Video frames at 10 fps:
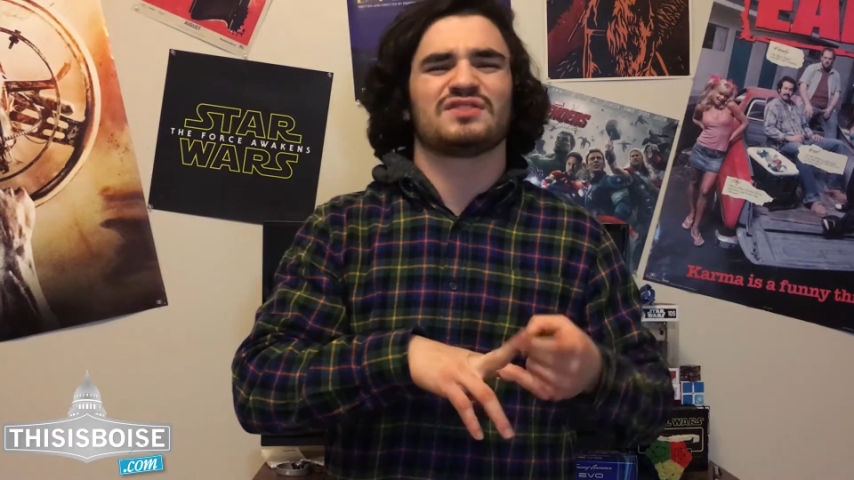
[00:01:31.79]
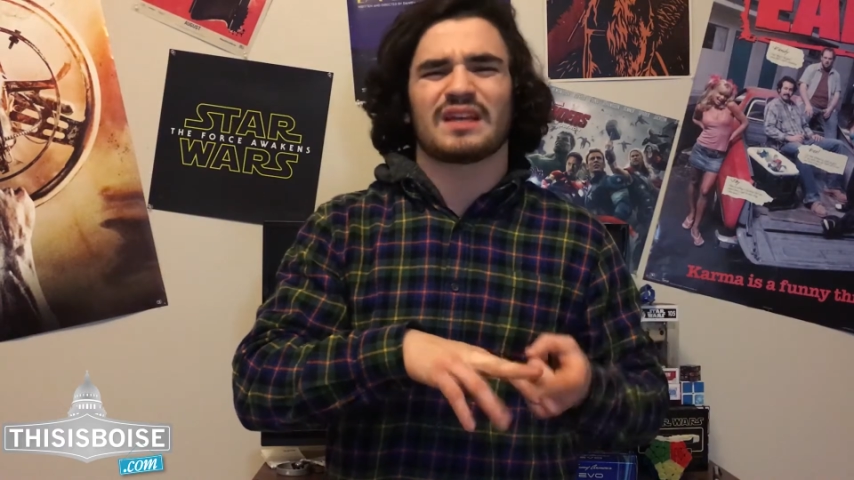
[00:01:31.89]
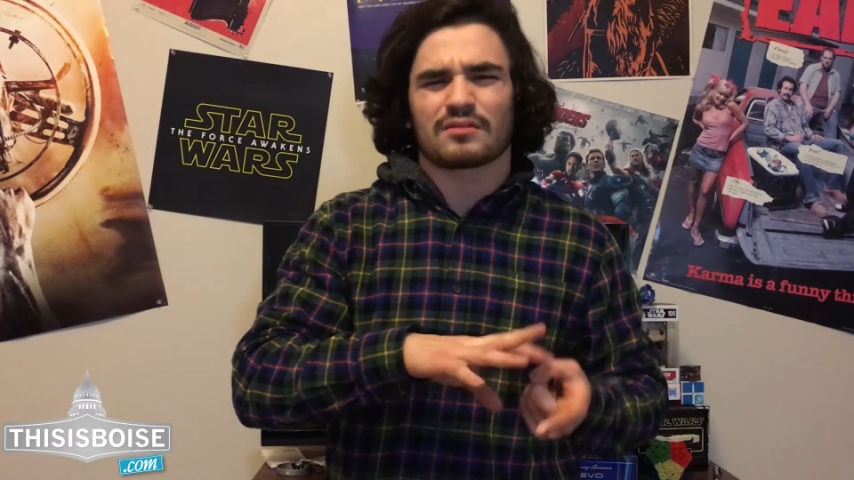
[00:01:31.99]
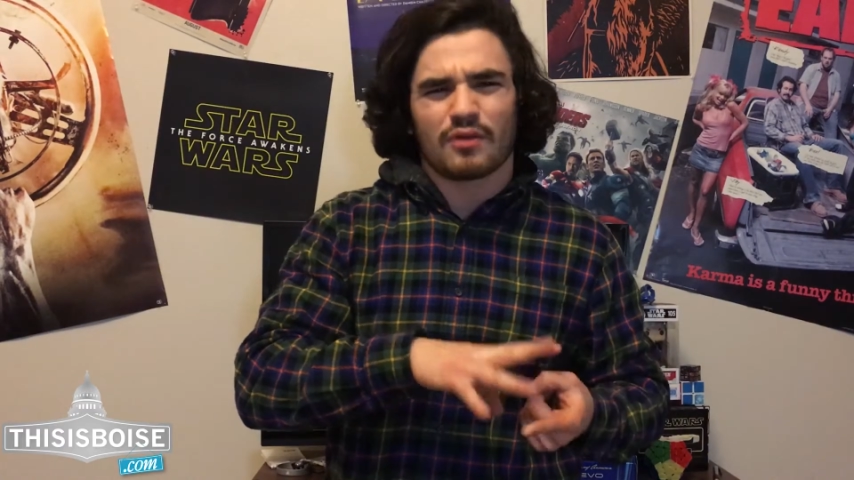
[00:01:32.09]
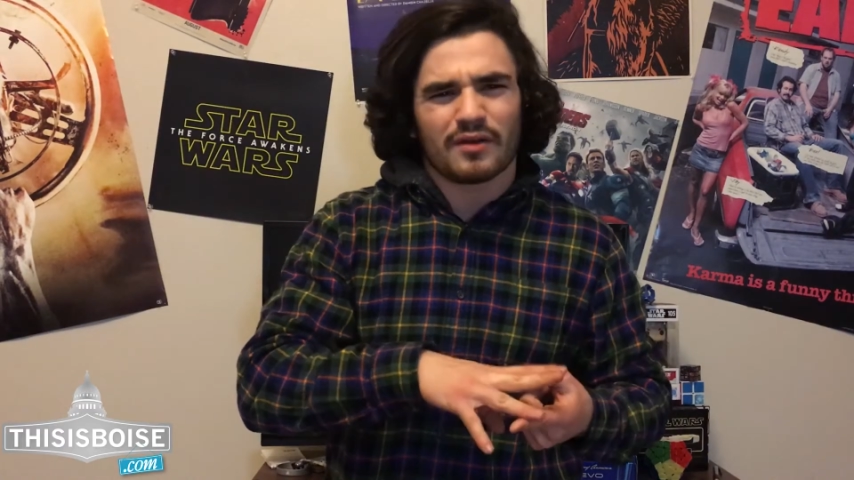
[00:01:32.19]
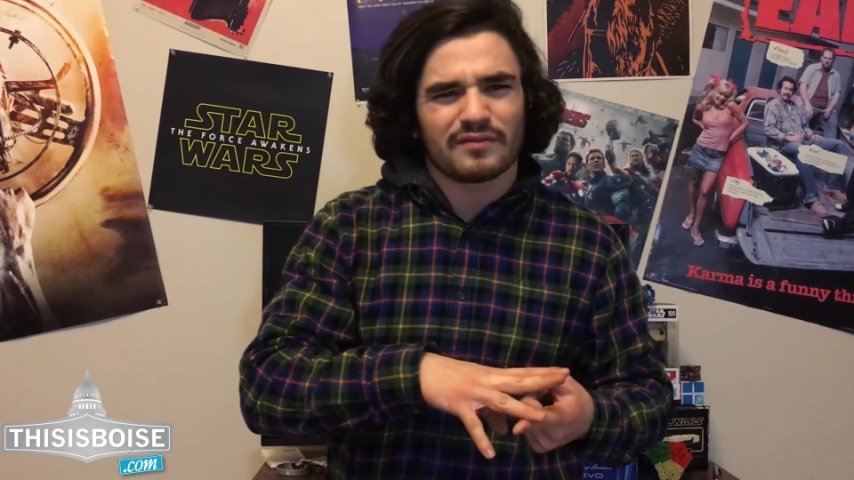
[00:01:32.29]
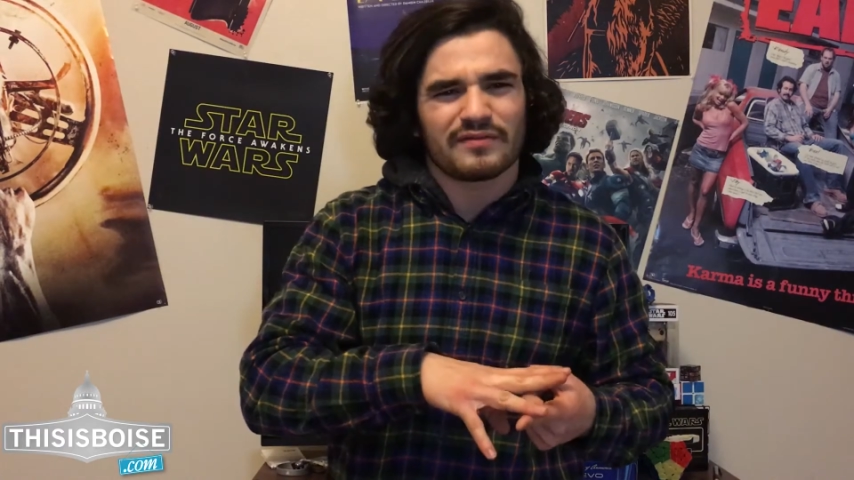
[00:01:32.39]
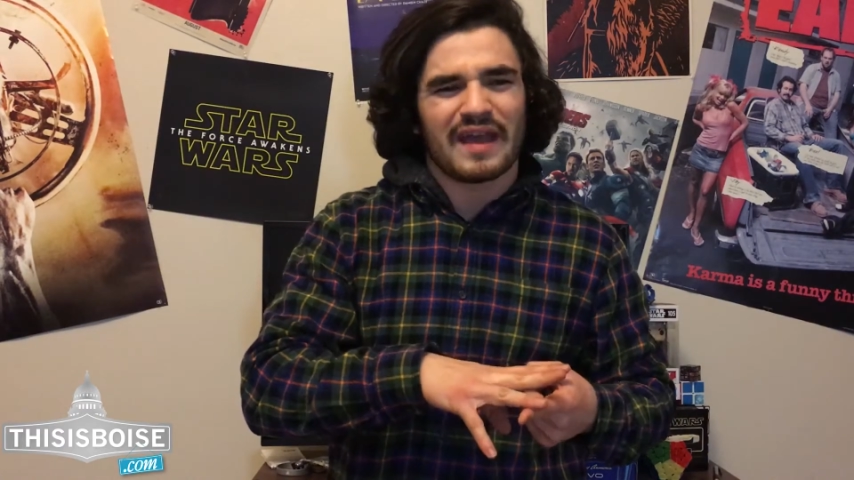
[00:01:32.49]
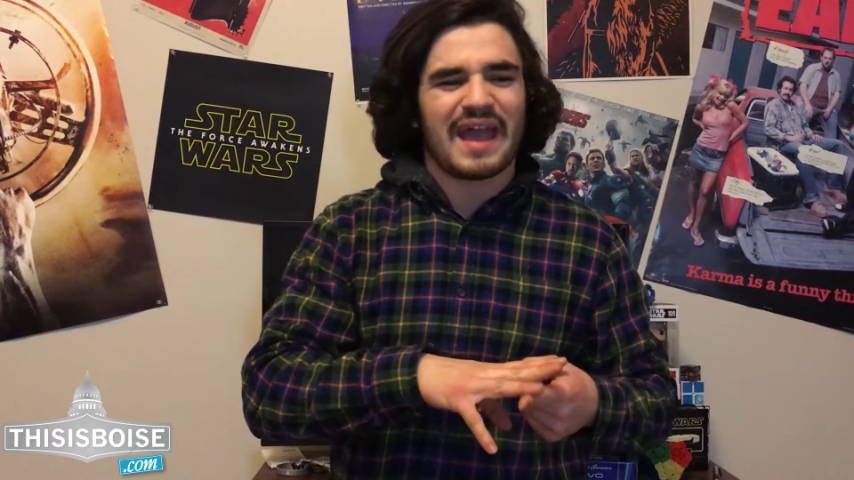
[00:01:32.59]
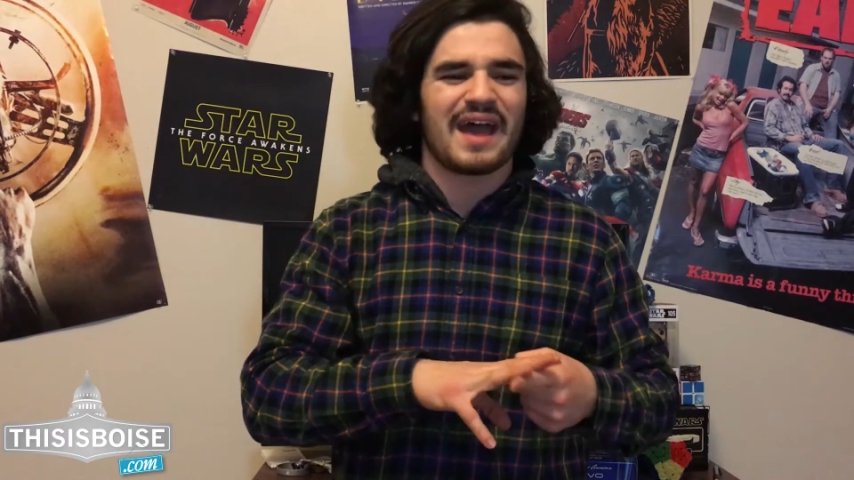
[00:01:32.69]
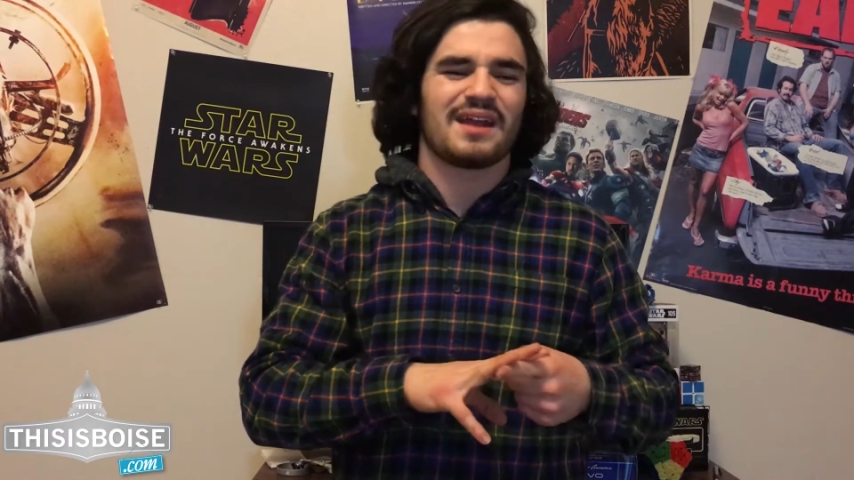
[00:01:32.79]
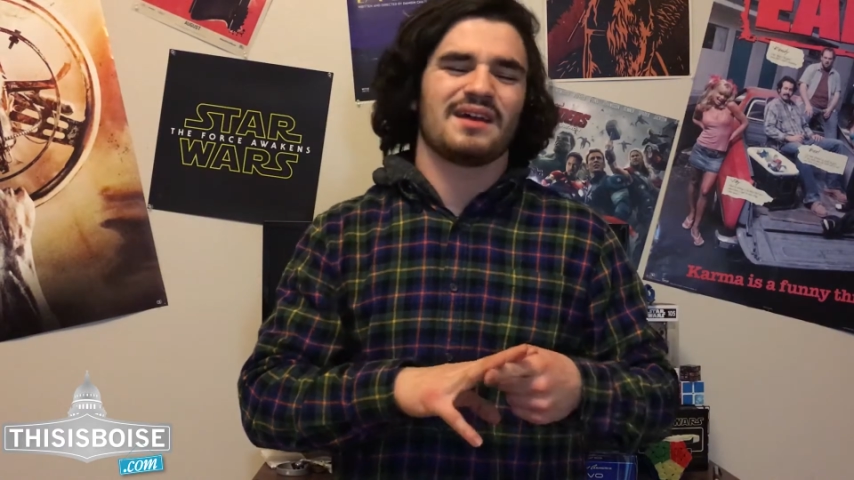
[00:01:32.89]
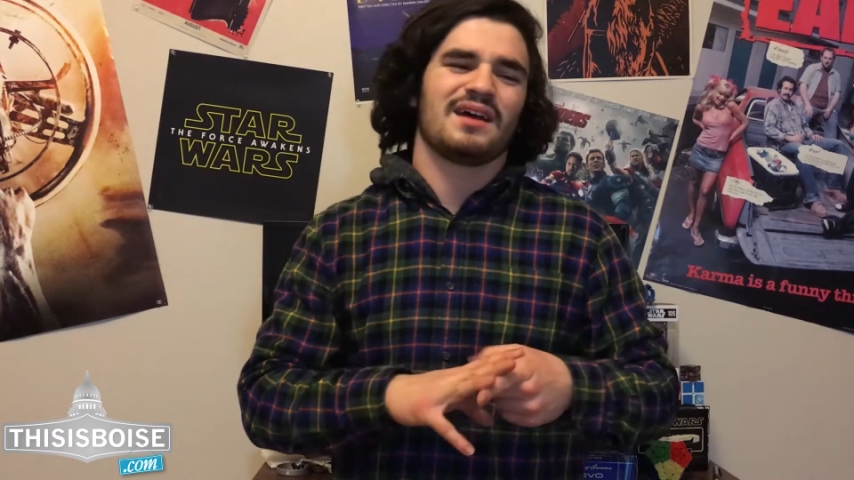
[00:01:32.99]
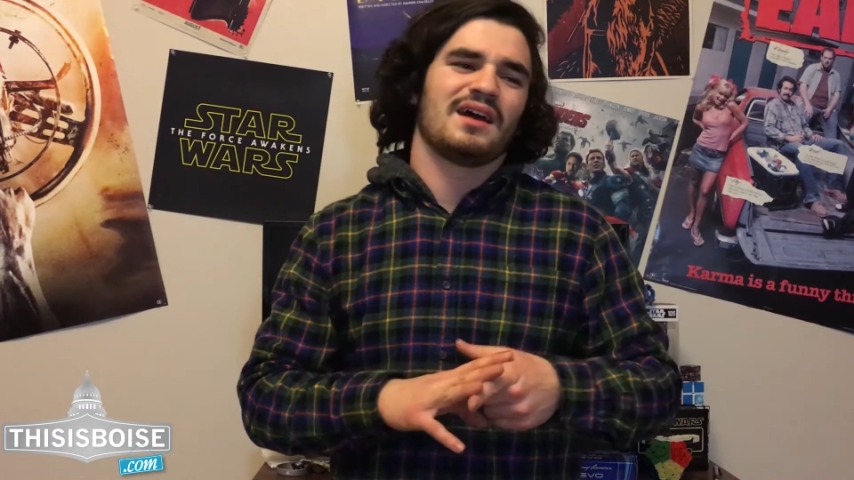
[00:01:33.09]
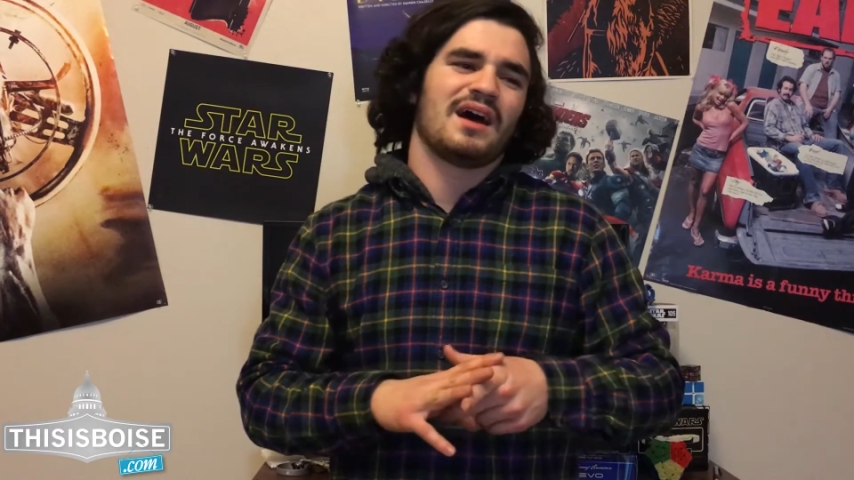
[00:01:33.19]
but Seth Rogen
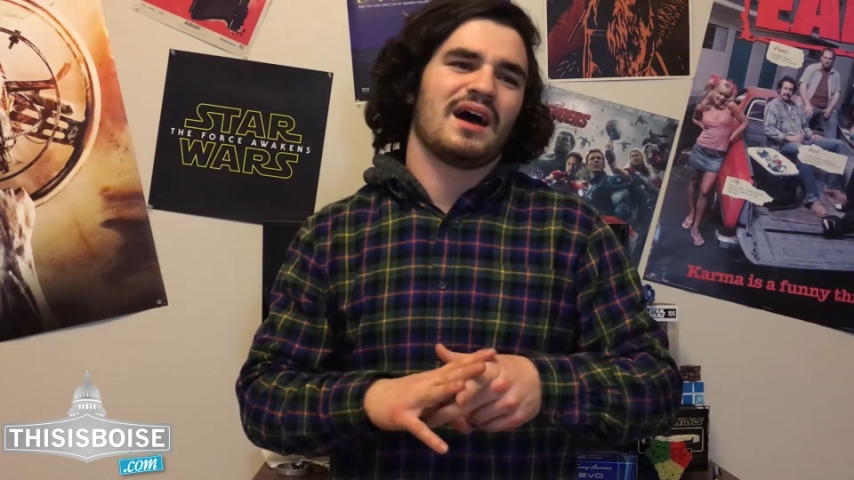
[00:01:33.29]
fan.